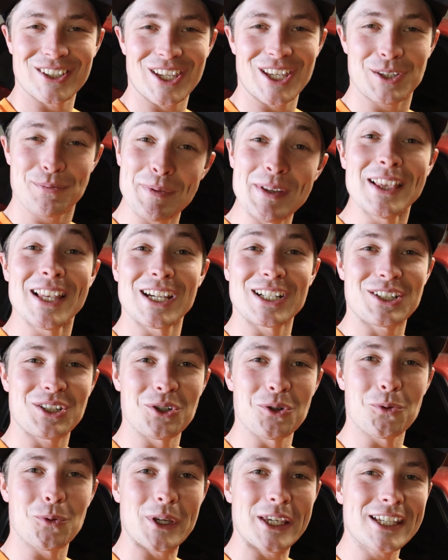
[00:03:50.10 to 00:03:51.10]
It's been like
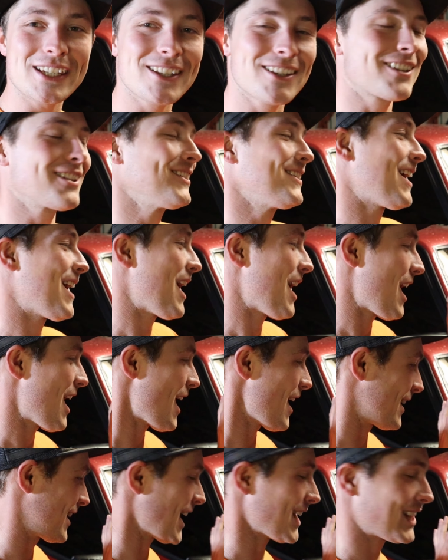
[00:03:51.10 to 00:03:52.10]
2 weeks.
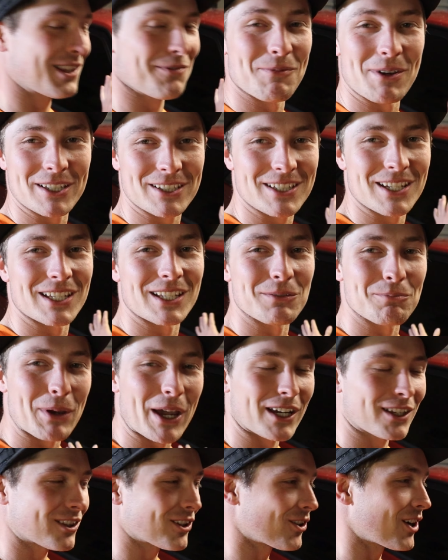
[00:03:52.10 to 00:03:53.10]
I got the Mustang
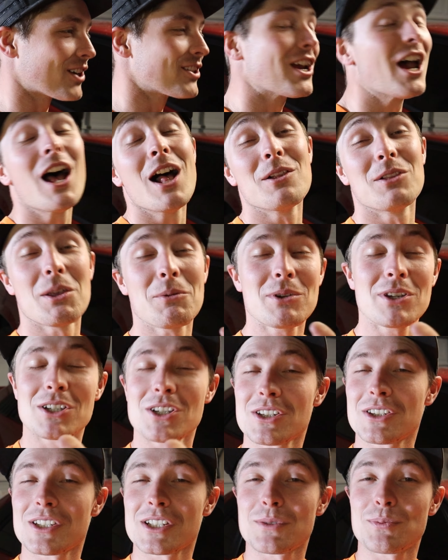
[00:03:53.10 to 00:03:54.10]
back in the garage. Let me
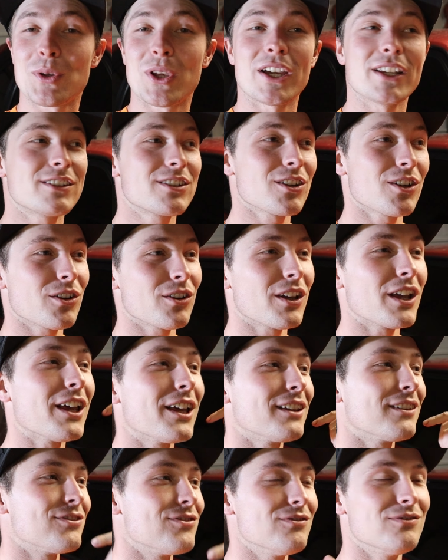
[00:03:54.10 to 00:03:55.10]
just explain.
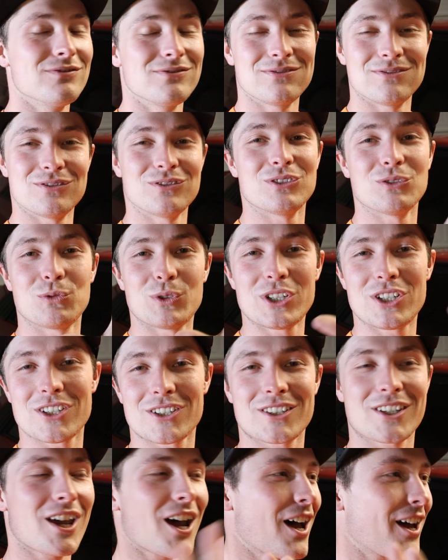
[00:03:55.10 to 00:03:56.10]
So we
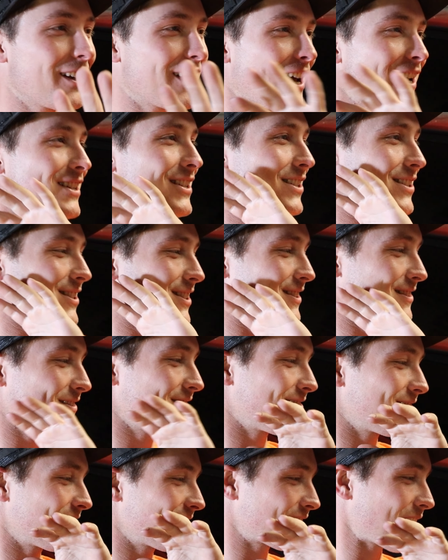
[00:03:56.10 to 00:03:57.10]
just cut. I just
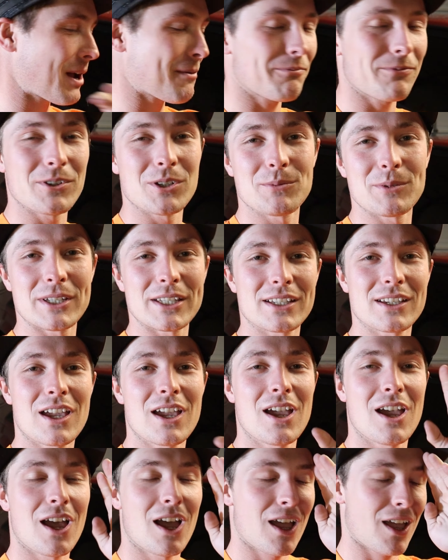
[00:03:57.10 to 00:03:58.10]
stopped filming.
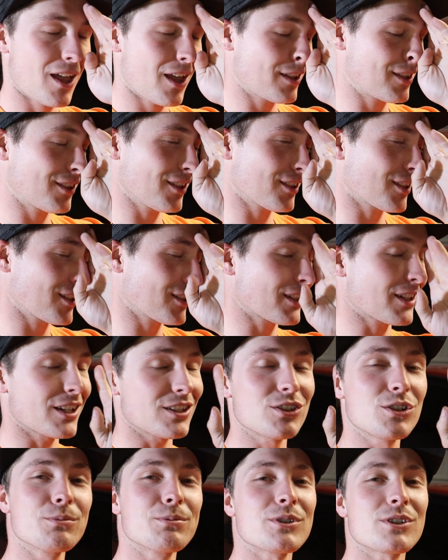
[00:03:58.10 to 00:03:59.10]
It's just because I got
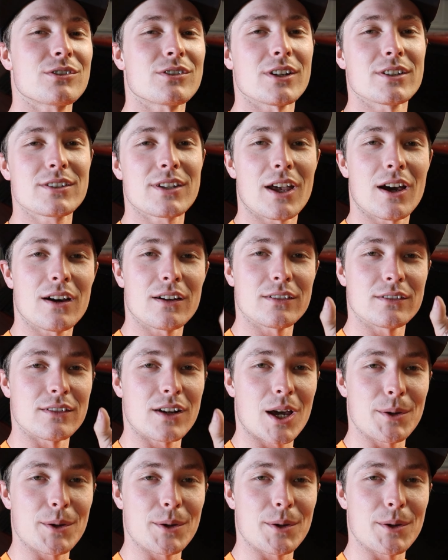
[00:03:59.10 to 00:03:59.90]
super stressed out and